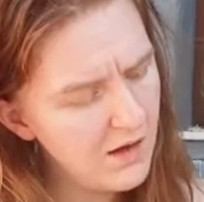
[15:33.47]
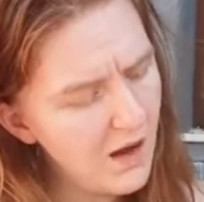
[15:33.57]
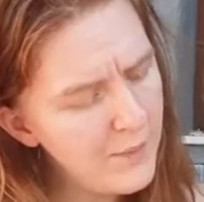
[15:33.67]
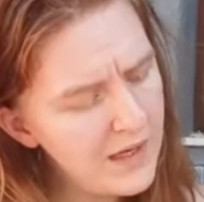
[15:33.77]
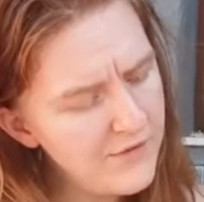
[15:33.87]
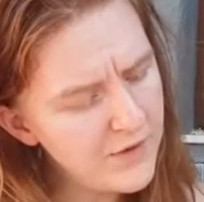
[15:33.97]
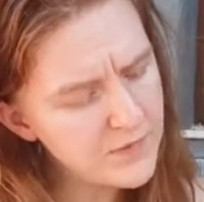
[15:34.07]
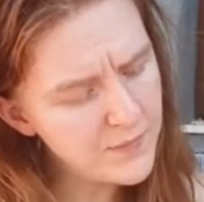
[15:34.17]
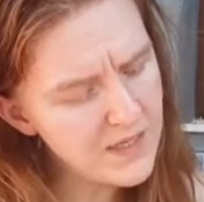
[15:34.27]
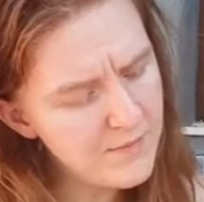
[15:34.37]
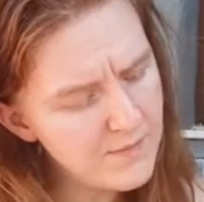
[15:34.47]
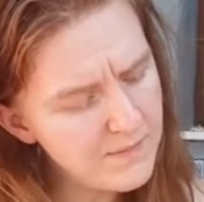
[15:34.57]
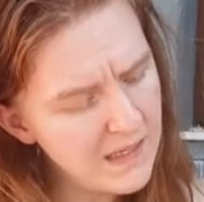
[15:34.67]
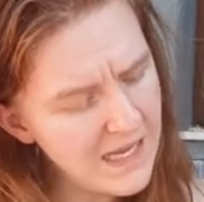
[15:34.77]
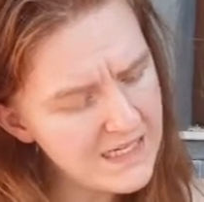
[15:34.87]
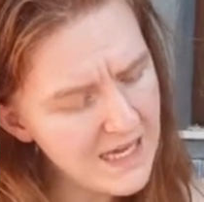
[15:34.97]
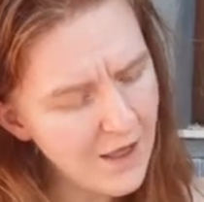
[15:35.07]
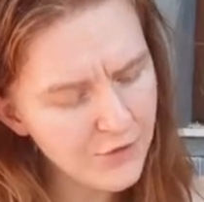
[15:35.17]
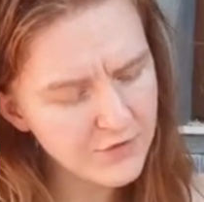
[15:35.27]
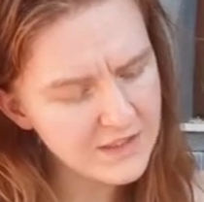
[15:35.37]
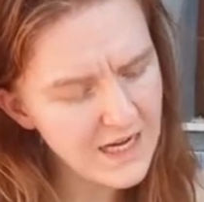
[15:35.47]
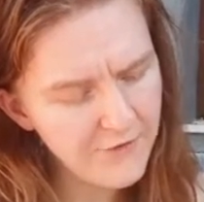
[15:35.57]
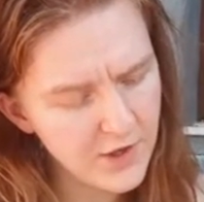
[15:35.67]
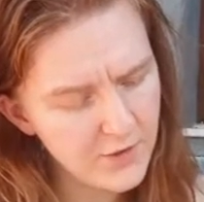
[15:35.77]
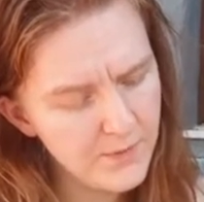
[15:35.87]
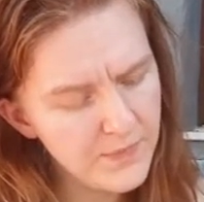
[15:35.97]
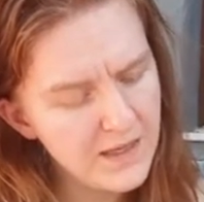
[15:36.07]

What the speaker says: I believe him to be Lady Catherine's nephew.